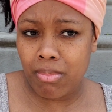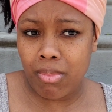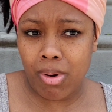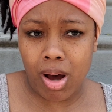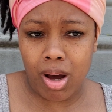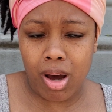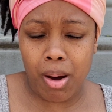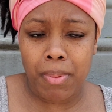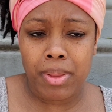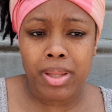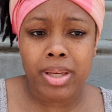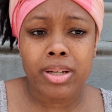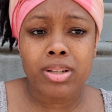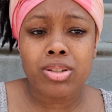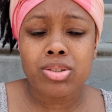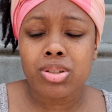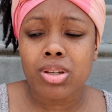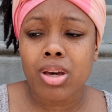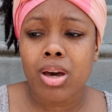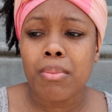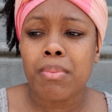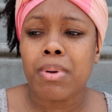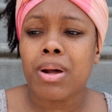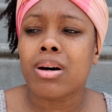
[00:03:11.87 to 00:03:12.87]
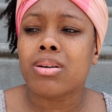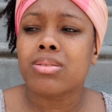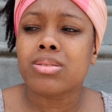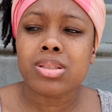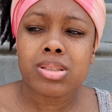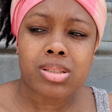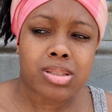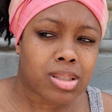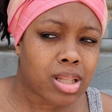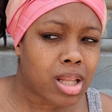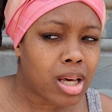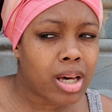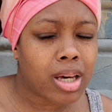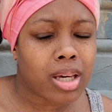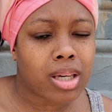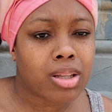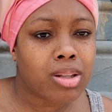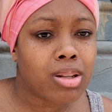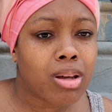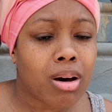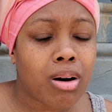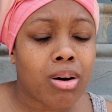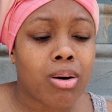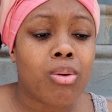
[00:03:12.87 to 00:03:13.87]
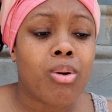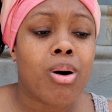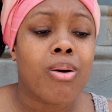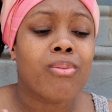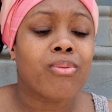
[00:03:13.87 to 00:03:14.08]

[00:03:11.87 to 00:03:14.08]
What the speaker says: a couple of years ago, but I was just like, no,